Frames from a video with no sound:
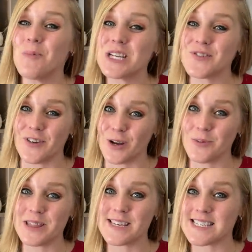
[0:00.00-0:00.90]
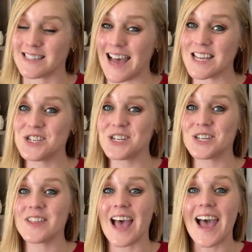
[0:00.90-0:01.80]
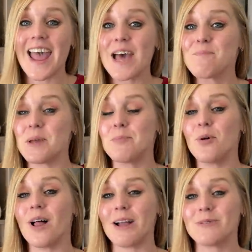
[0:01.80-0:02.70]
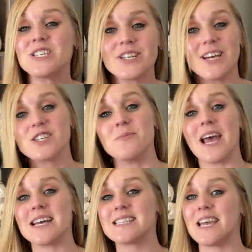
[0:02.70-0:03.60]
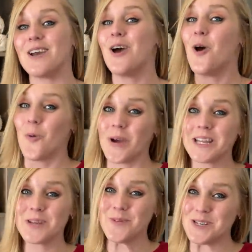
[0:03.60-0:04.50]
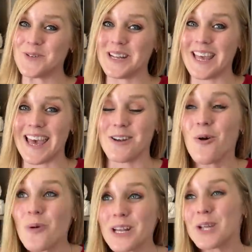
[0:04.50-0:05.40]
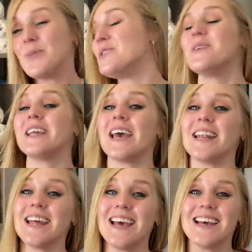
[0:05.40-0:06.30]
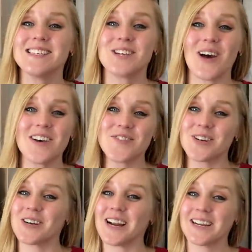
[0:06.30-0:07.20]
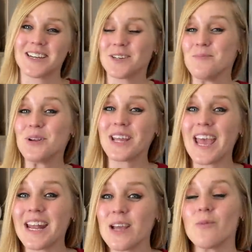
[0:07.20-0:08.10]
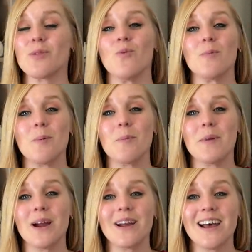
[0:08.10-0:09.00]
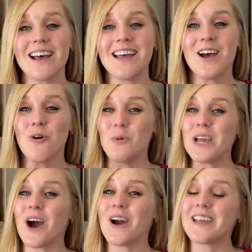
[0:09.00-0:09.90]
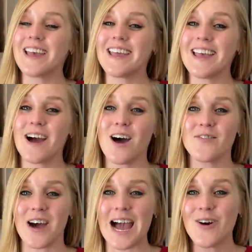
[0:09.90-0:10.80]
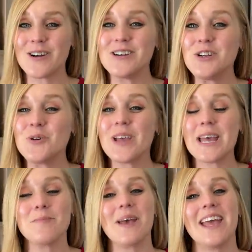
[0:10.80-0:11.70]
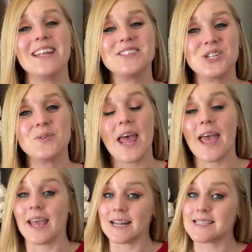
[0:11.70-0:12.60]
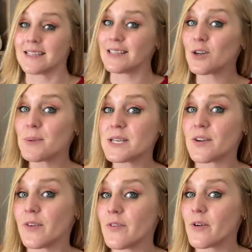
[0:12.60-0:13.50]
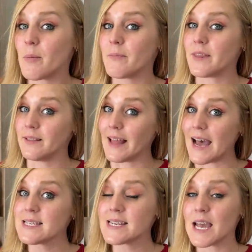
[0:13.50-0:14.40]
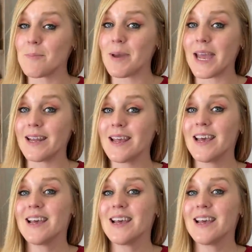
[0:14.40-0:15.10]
much fun with this last year that I had people reaching out to me asking, when can we do it again? When can we do it again? So after communicating with Warm Up America, we are kicking off our new campaign today, and it's a little bit different from the last campaign.